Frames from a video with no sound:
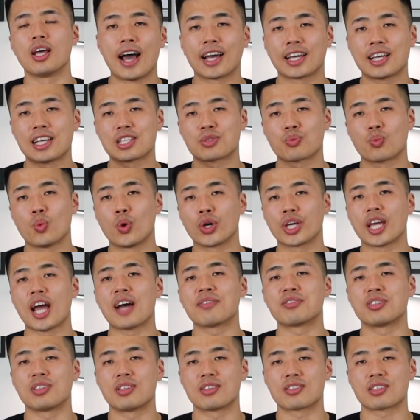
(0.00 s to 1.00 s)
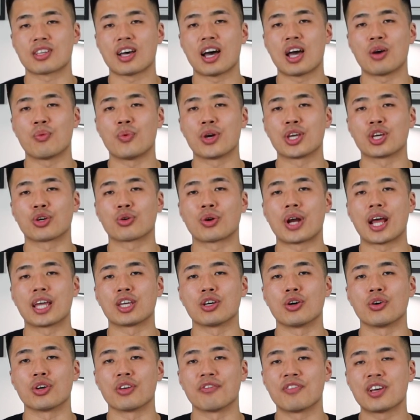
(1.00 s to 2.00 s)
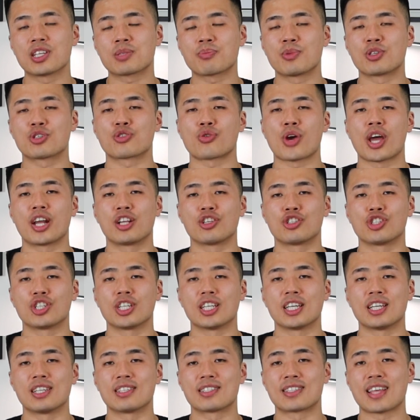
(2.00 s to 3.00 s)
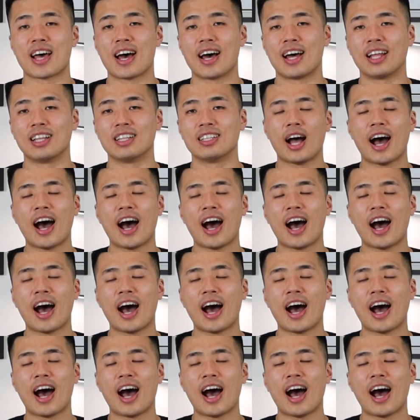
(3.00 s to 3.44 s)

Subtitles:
I guess what you have to decide when you create your investment strategy is that,